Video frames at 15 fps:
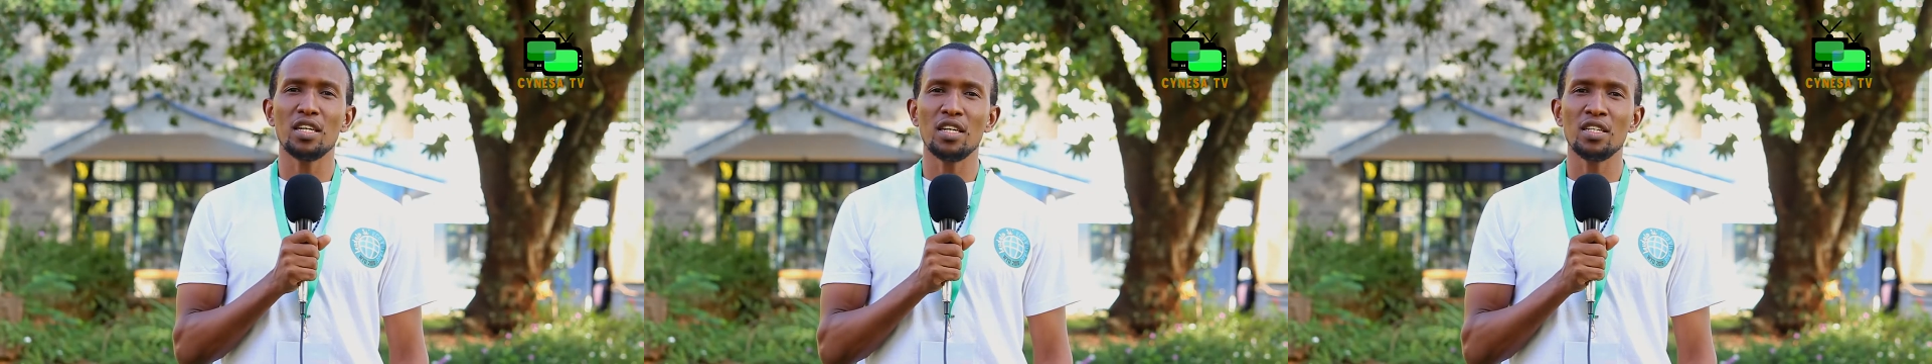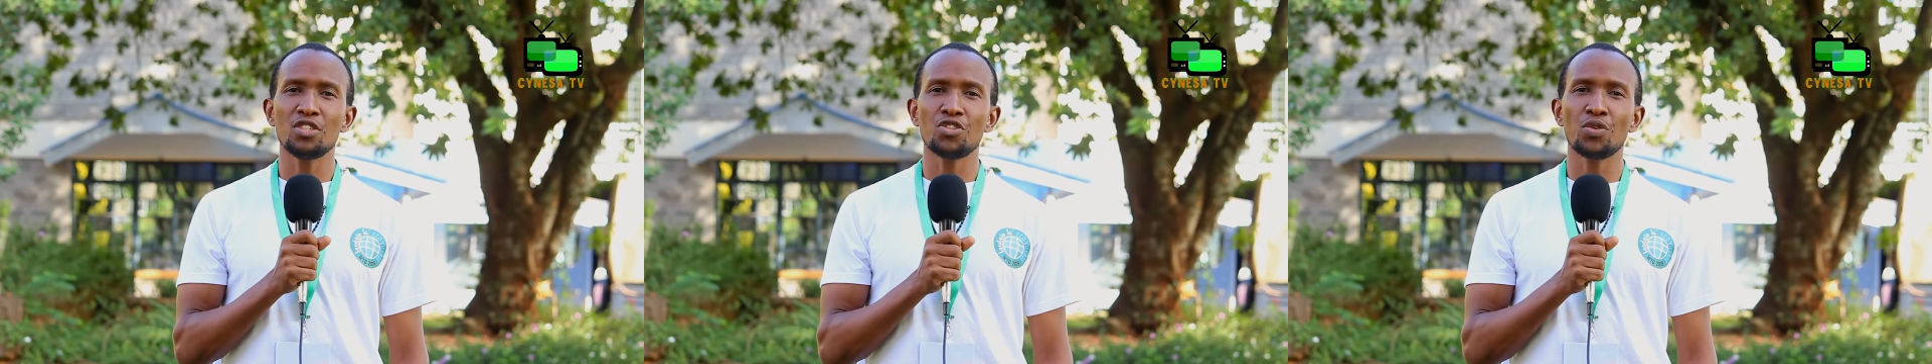
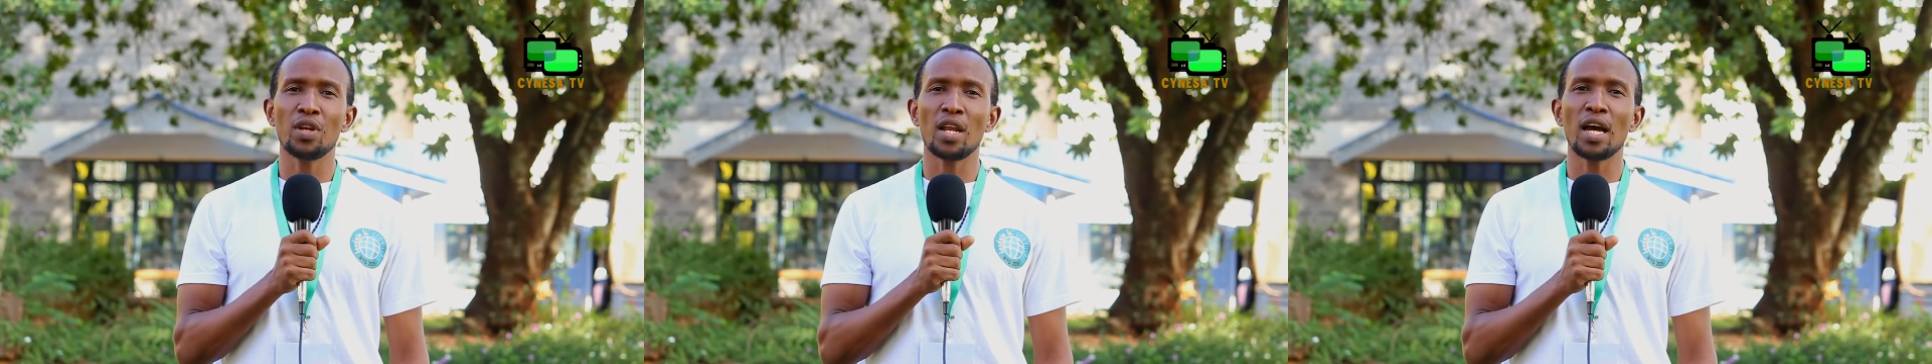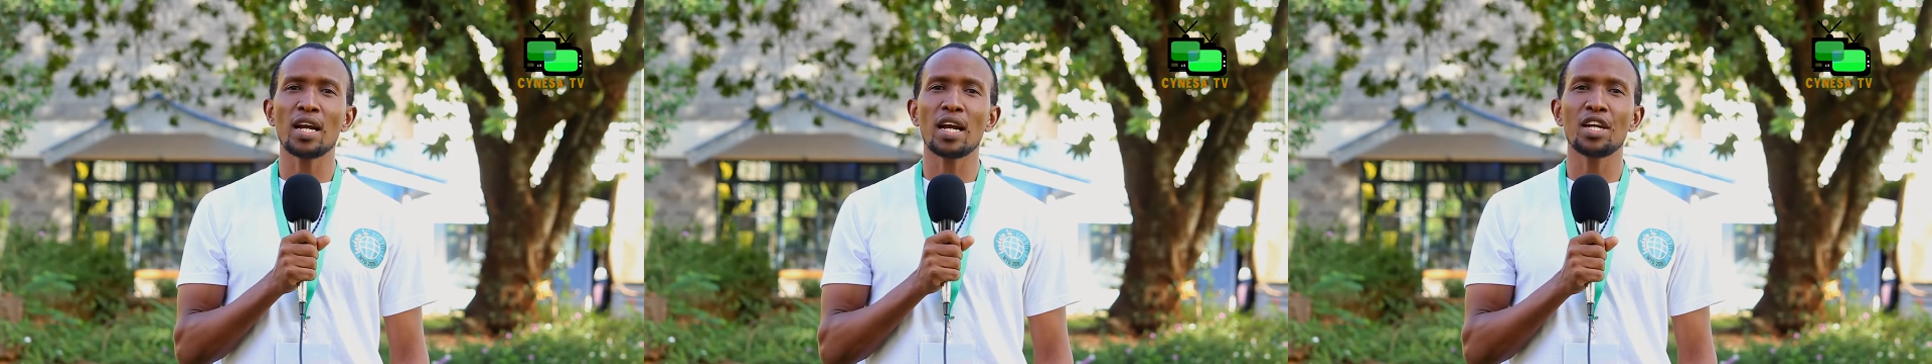in Sri
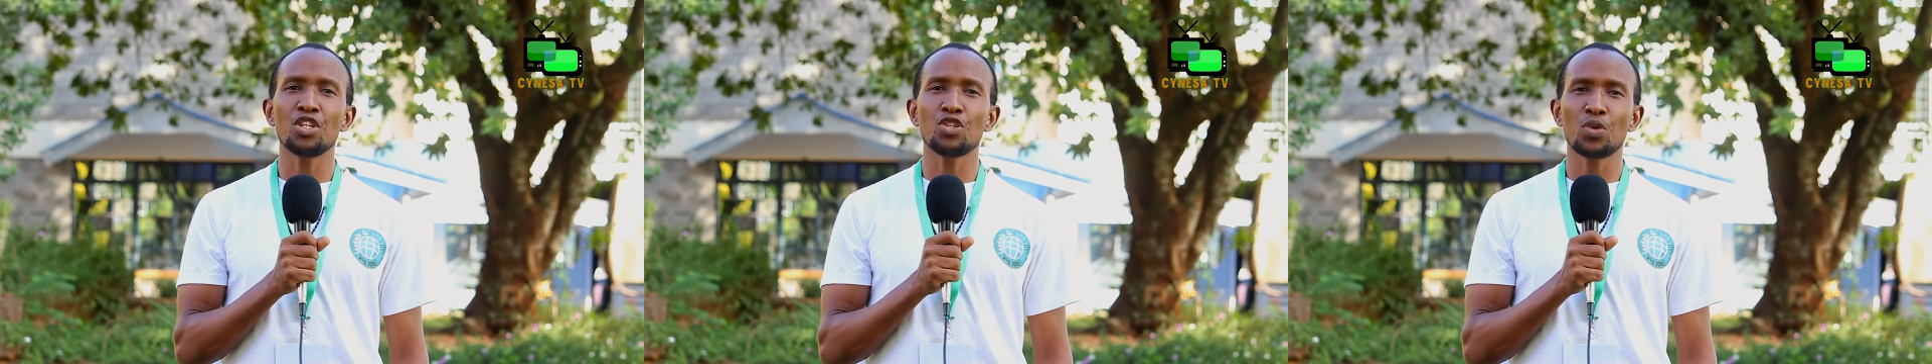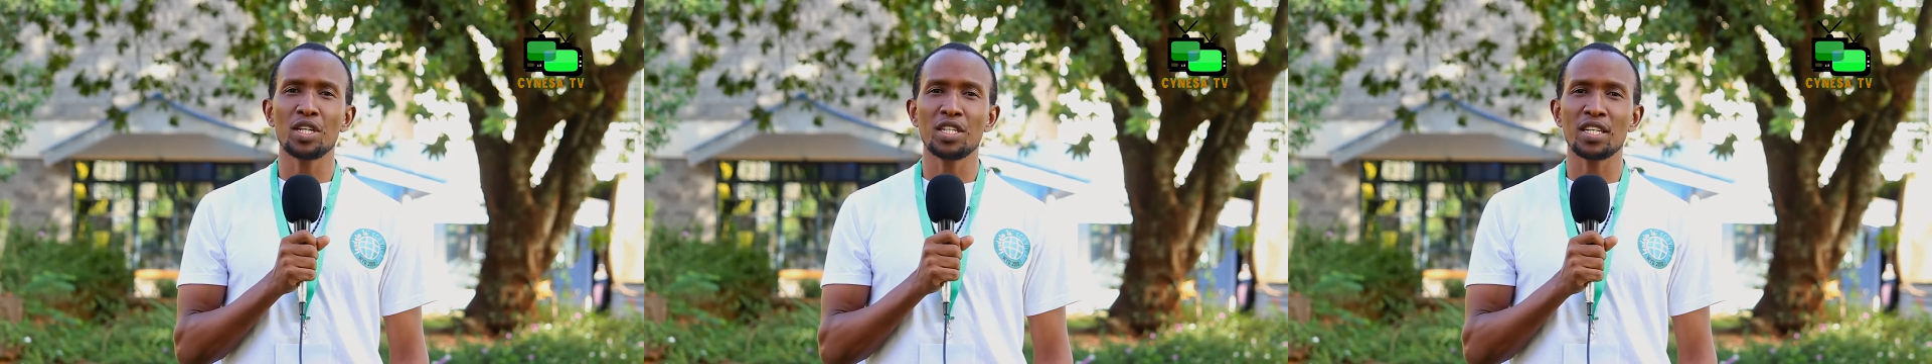Lanka in
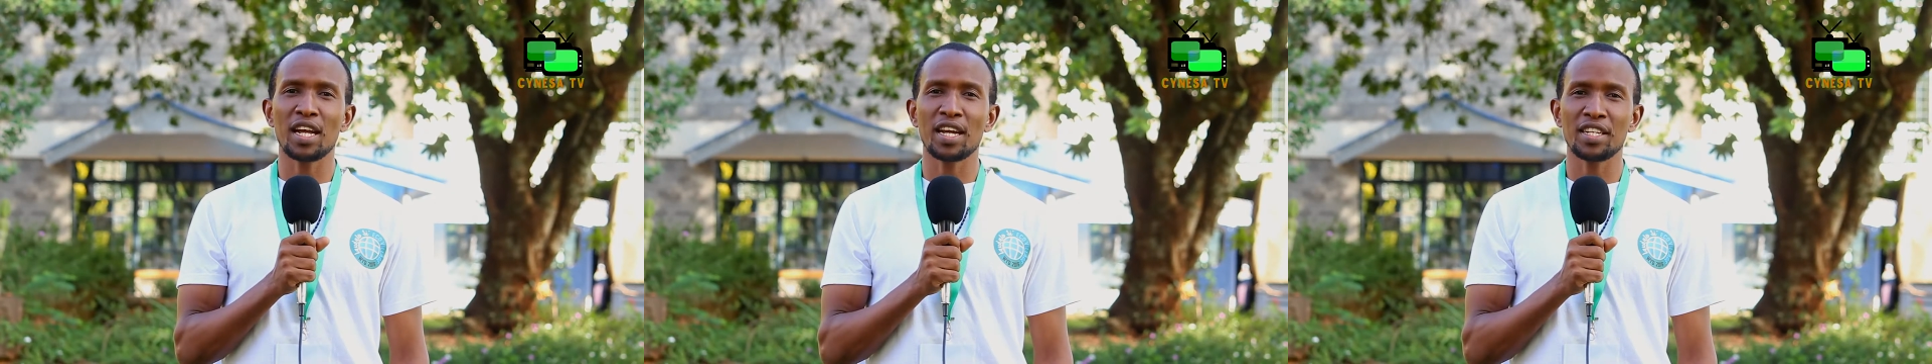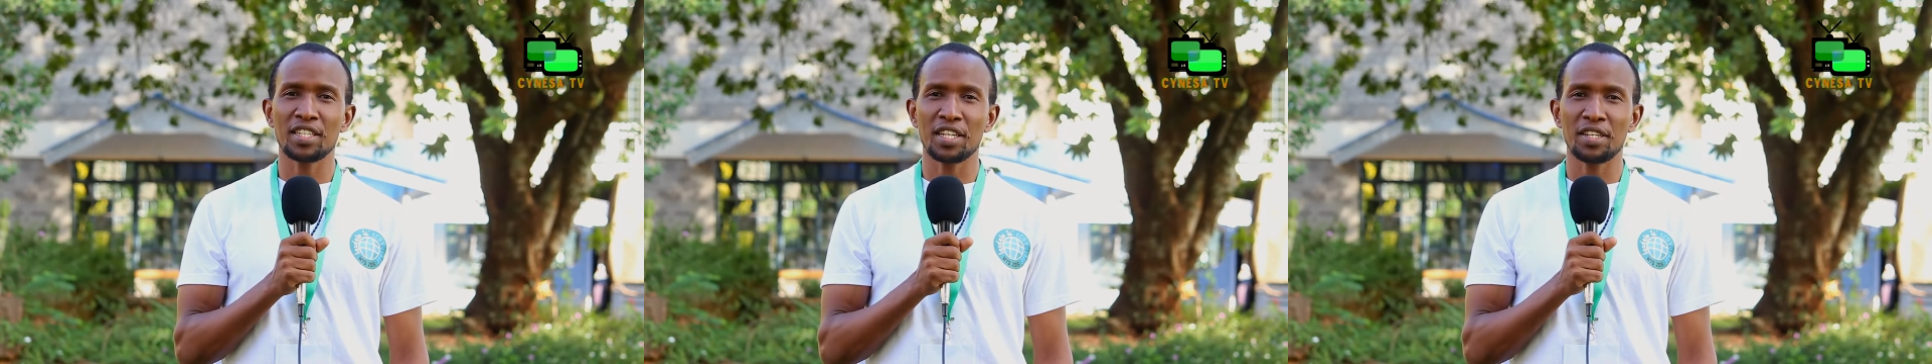
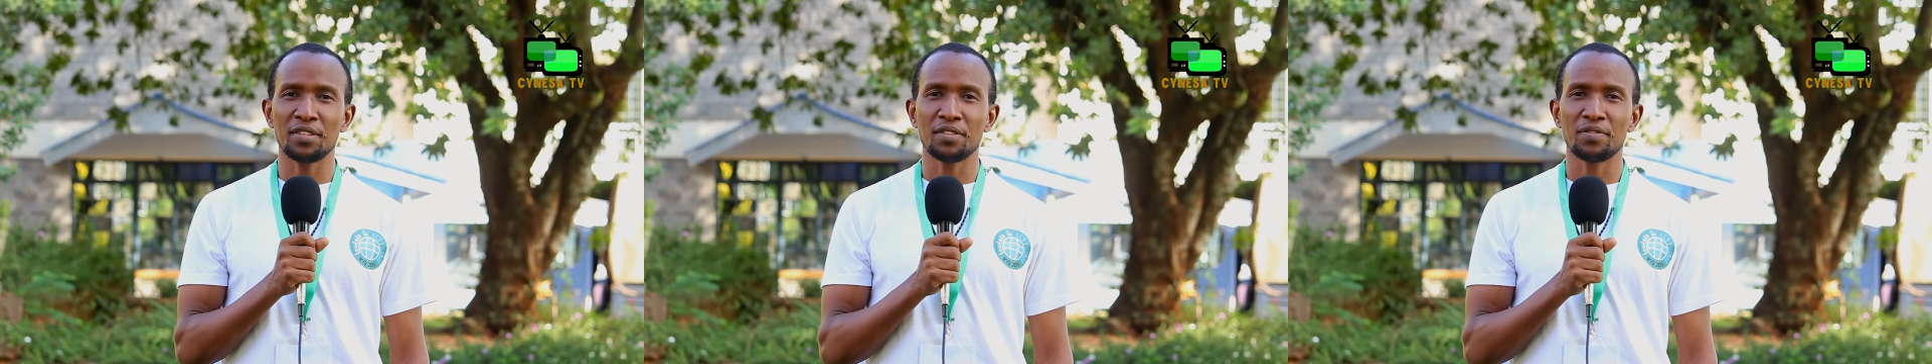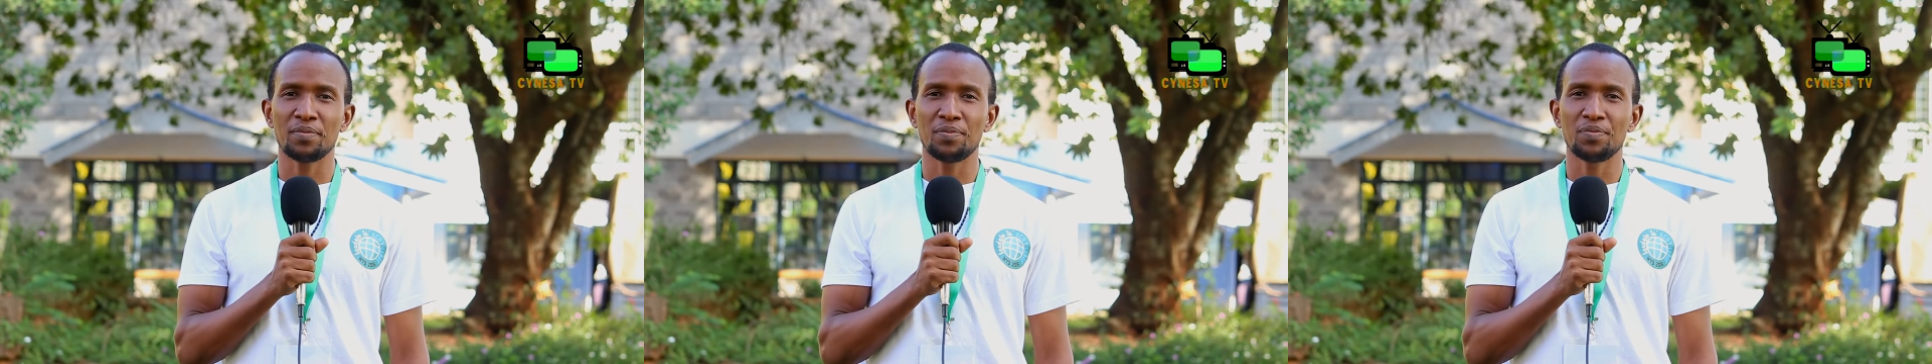2019.
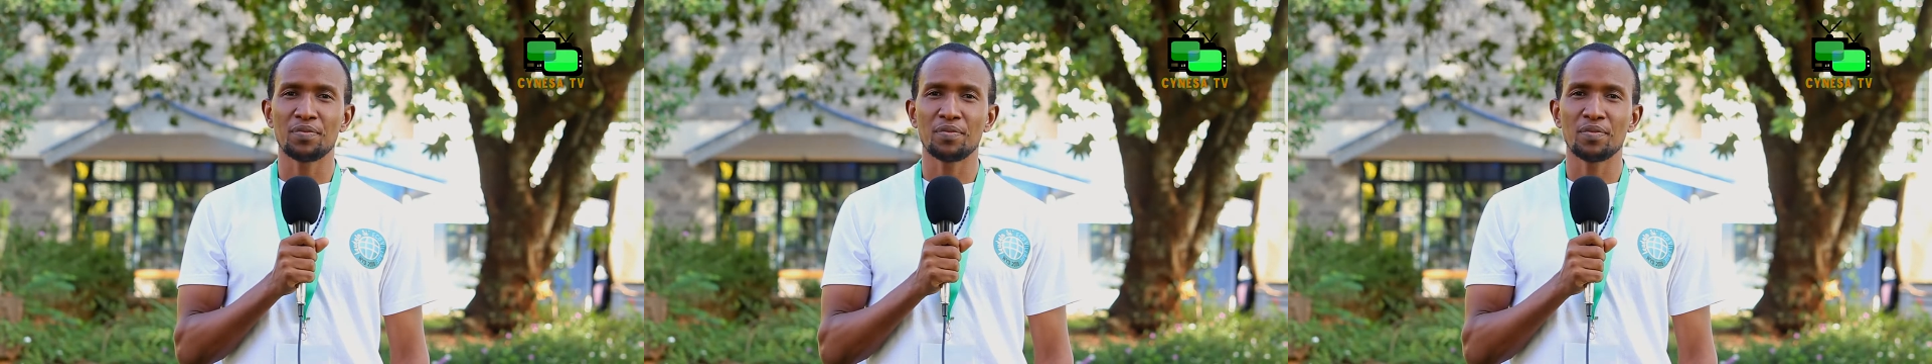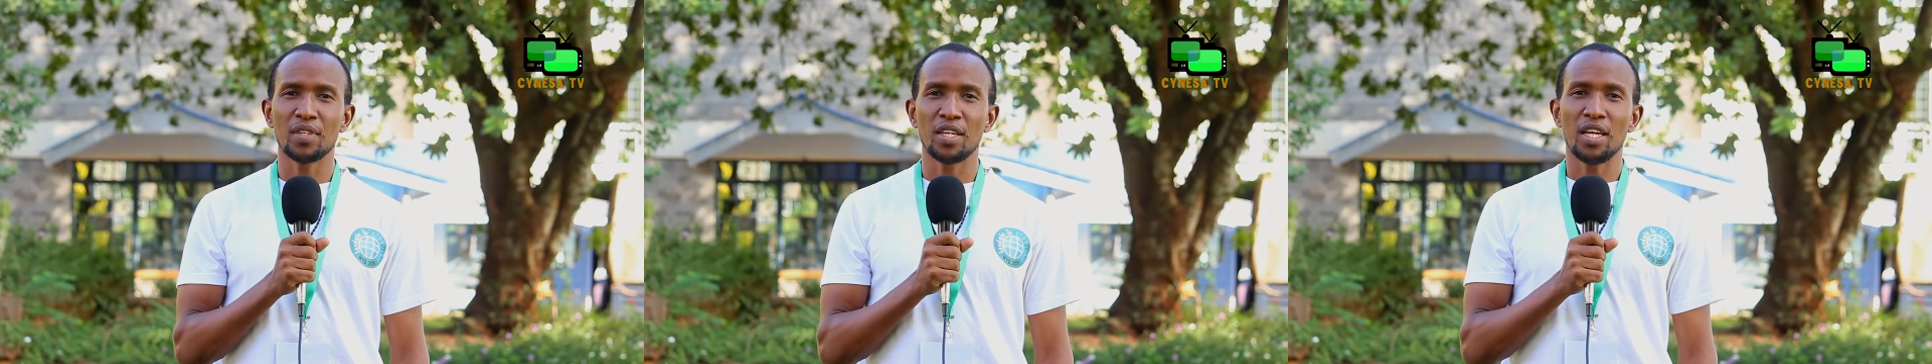
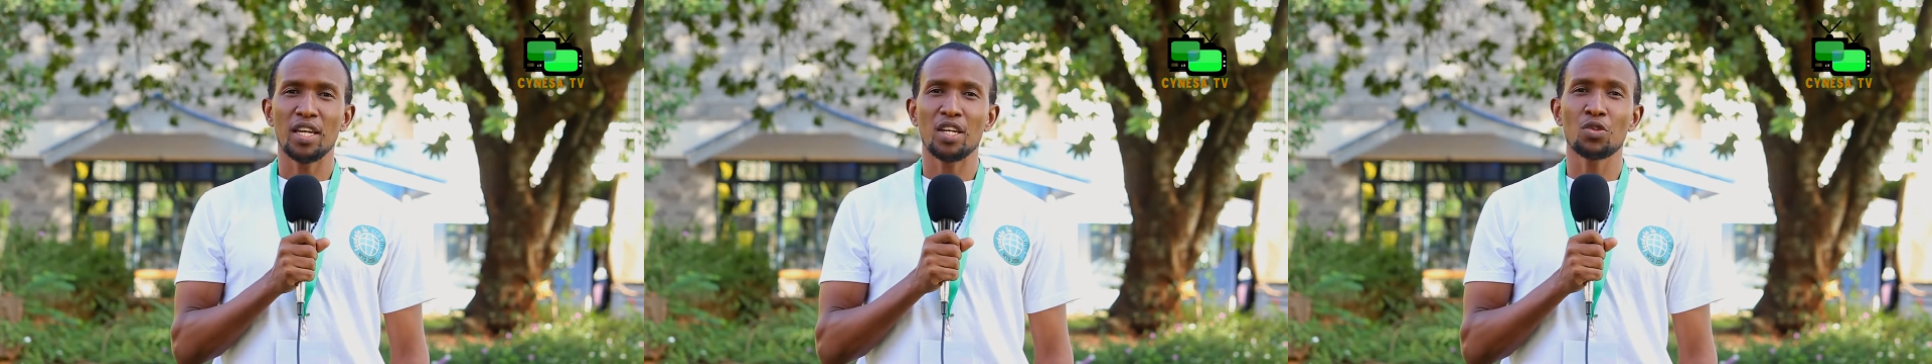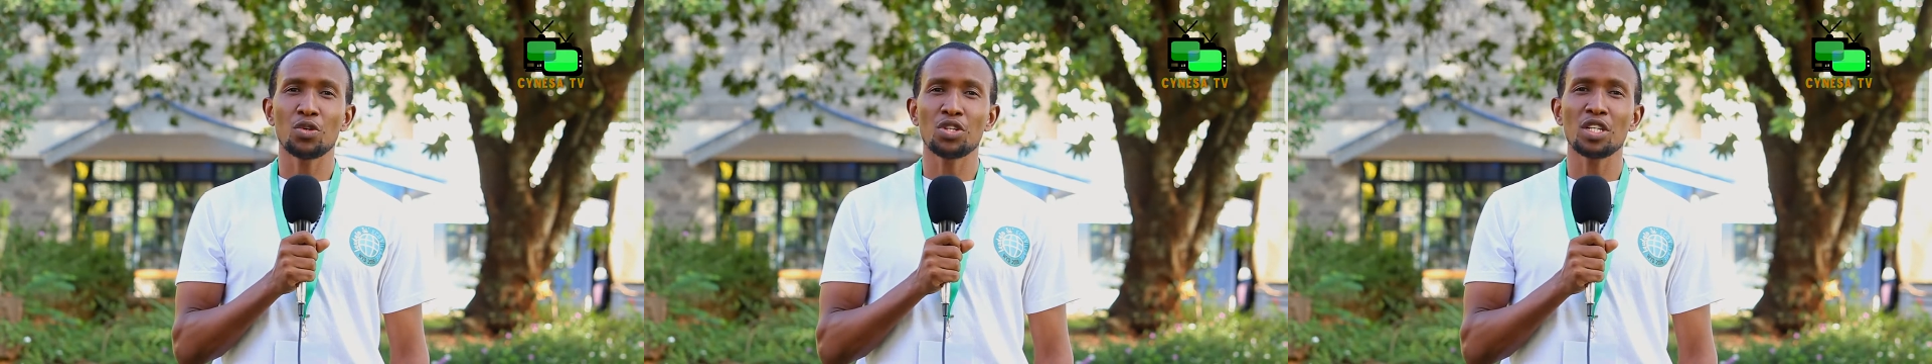
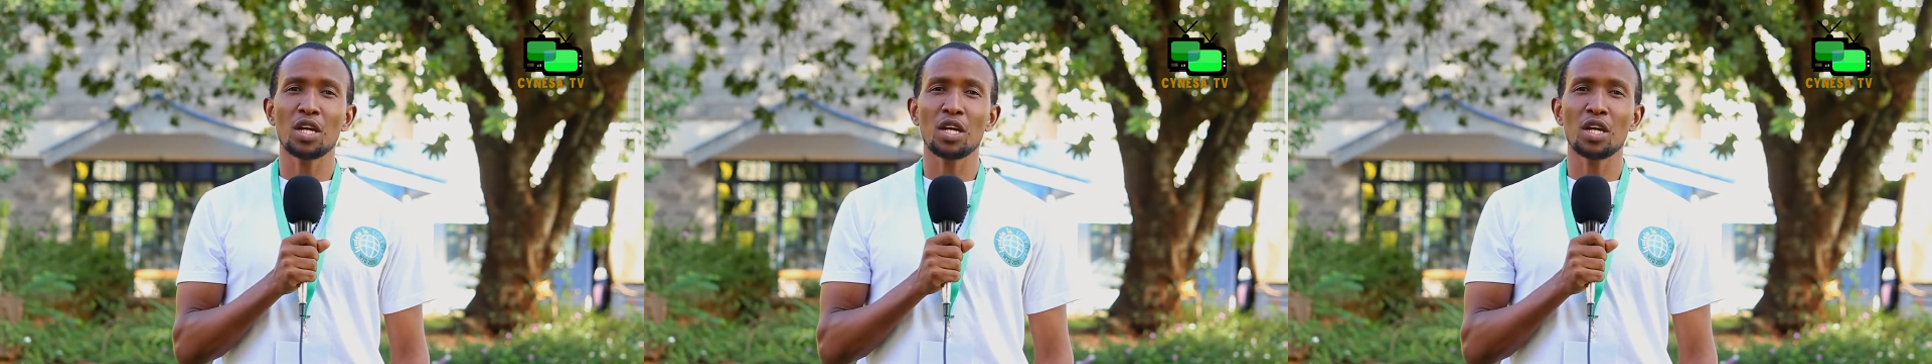It was